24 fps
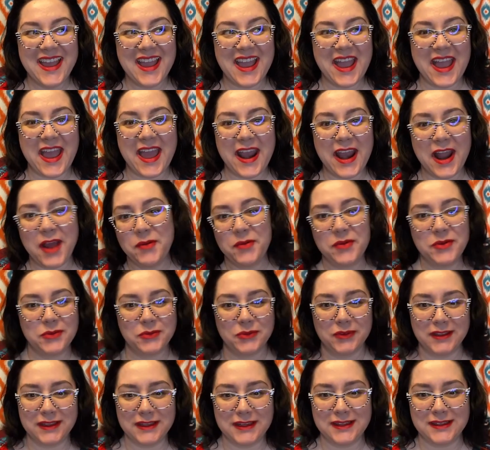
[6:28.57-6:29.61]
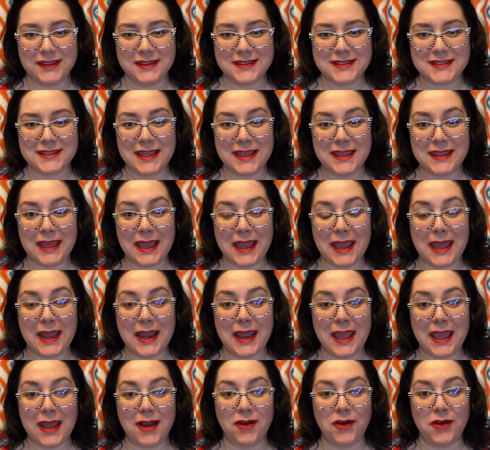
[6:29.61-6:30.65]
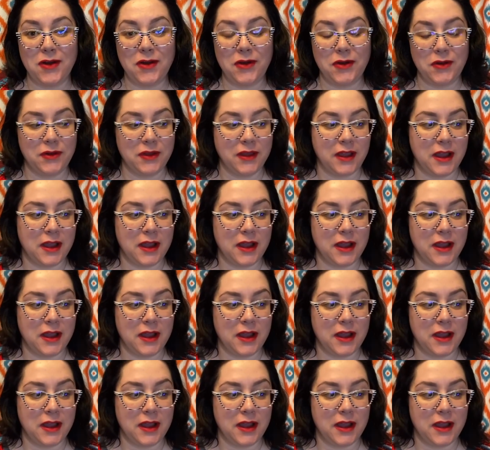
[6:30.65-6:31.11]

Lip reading: And I wouldn't really say that at all.